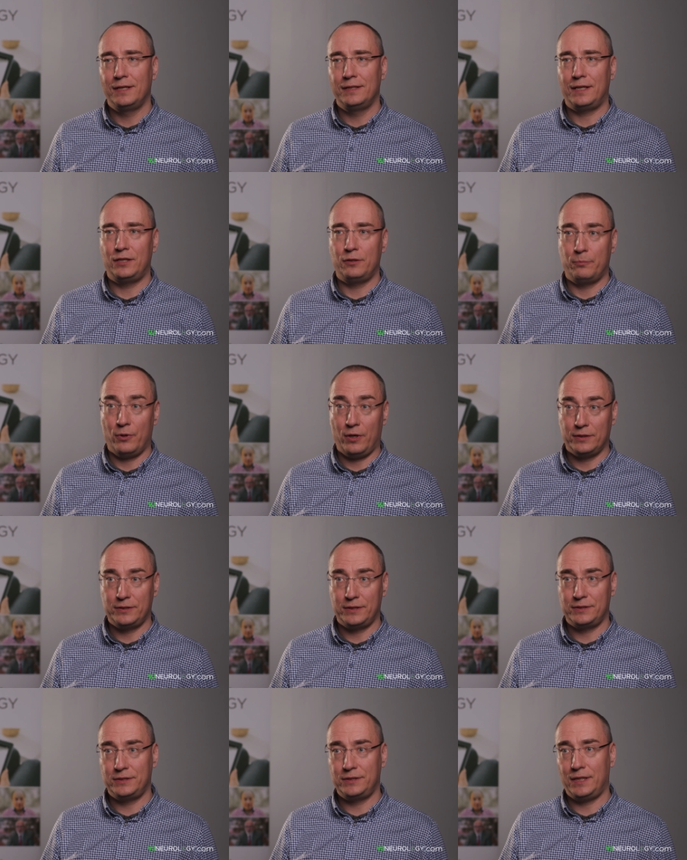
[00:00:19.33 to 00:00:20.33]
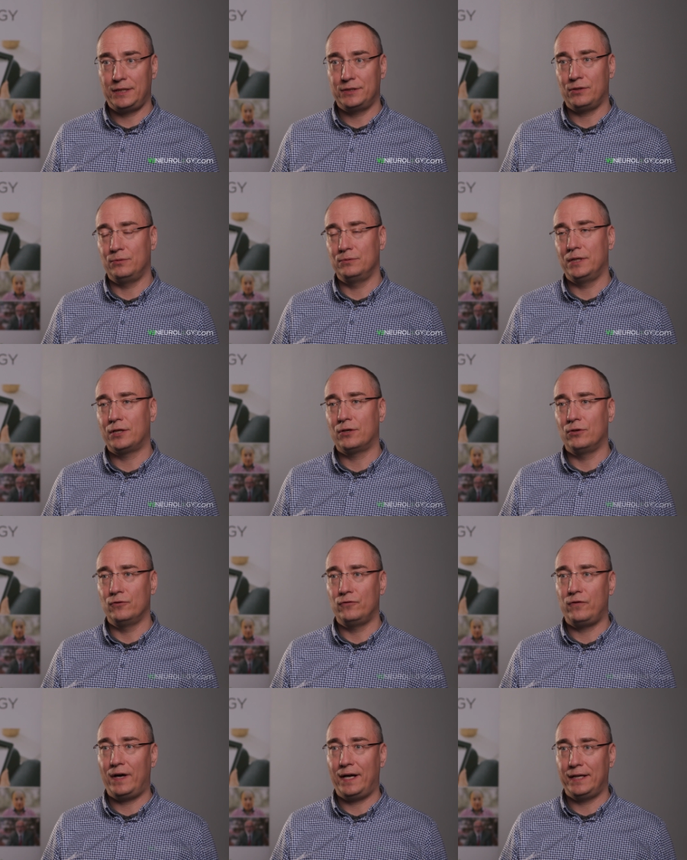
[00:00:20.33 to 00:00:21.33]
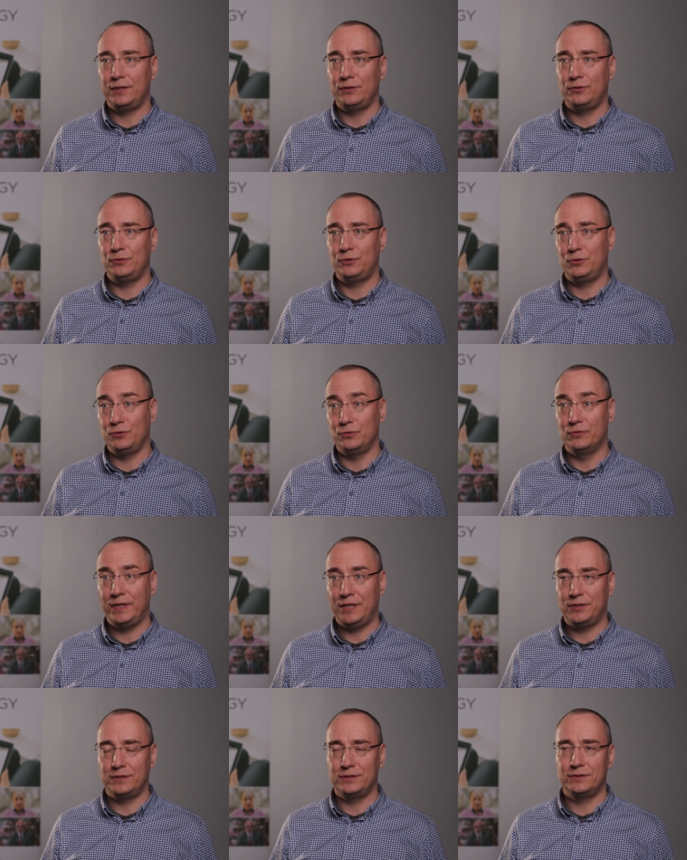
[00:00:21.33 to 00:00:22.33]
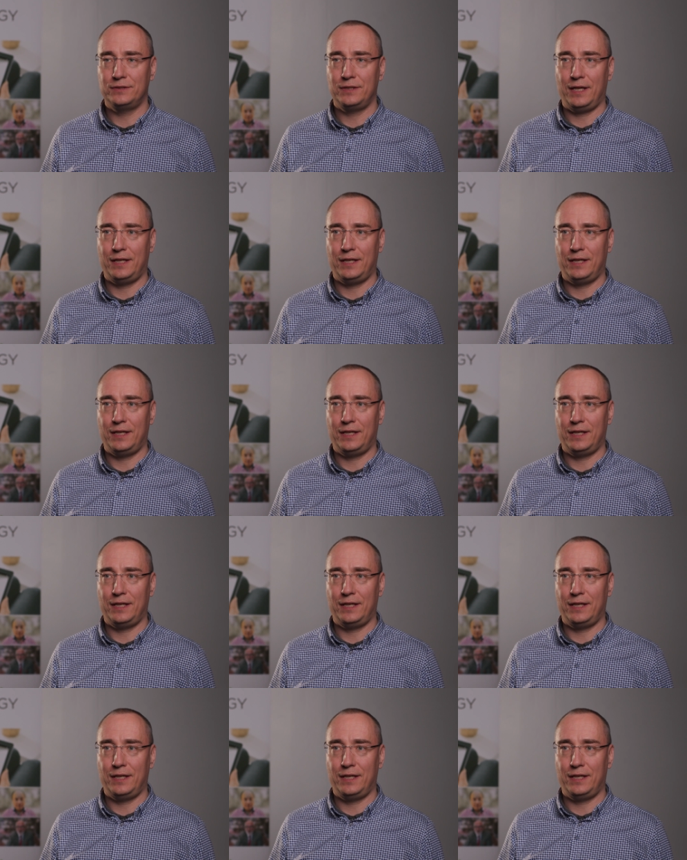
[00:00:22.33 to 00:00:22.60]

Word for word: that the process is only confined to two regions